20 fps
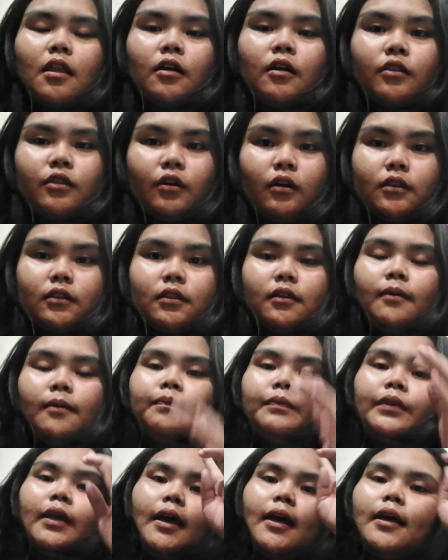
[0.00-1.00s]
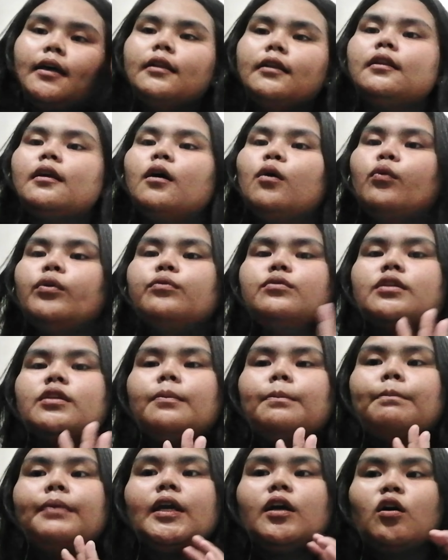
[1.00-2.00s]
thought. And when we say
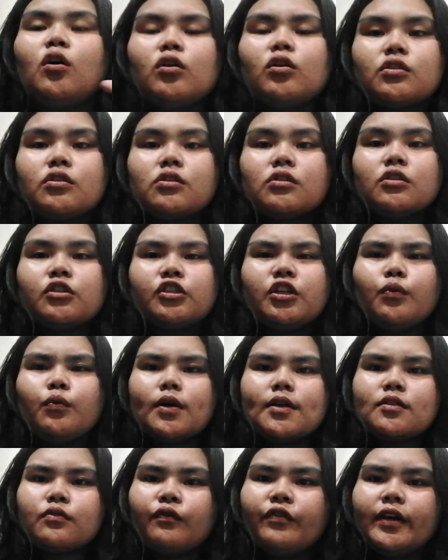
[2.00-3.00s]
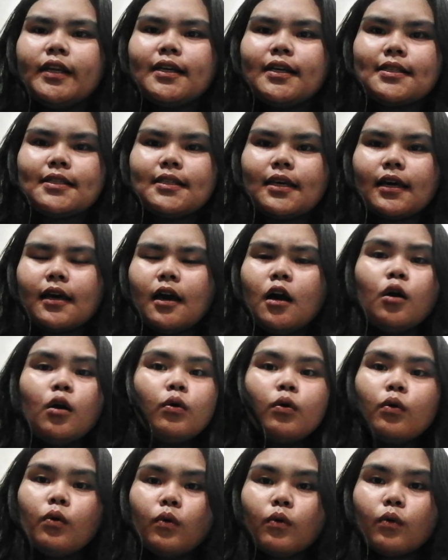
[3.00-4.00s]
because she was feeling sick,
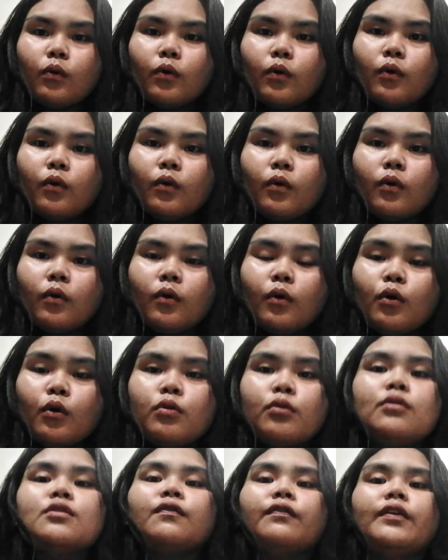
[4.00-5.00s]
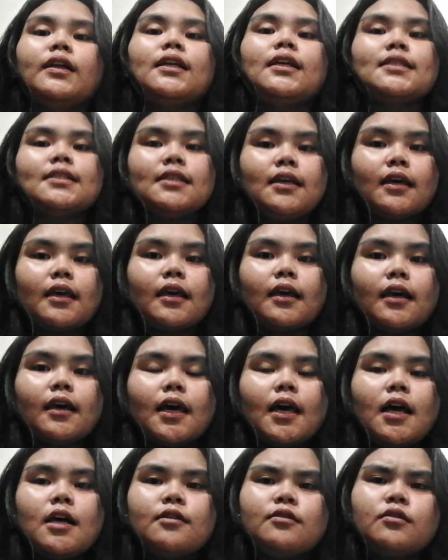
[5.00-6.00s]
who's feeling sick?
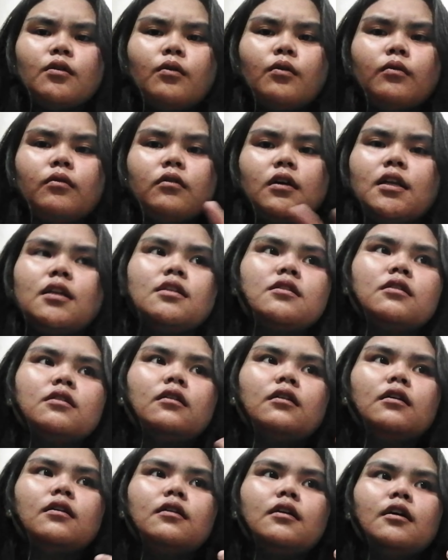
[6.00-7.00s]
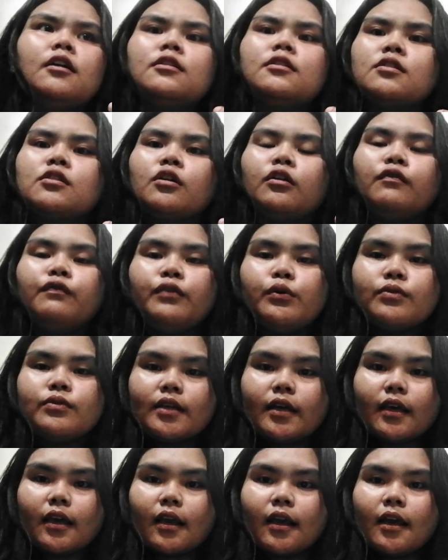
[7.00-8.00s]
So it's
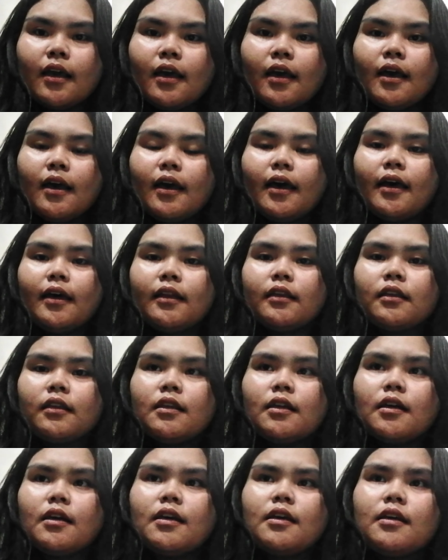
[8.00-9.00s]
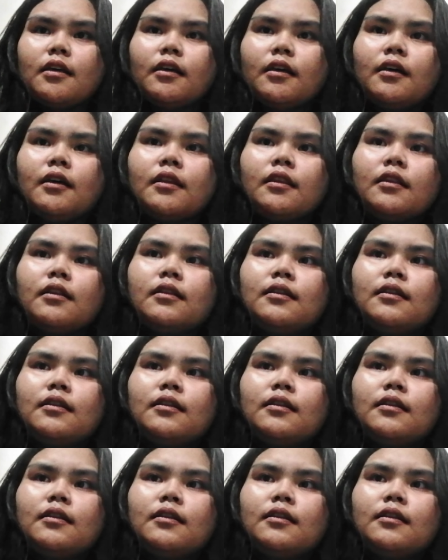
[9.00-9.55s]
confusing, and it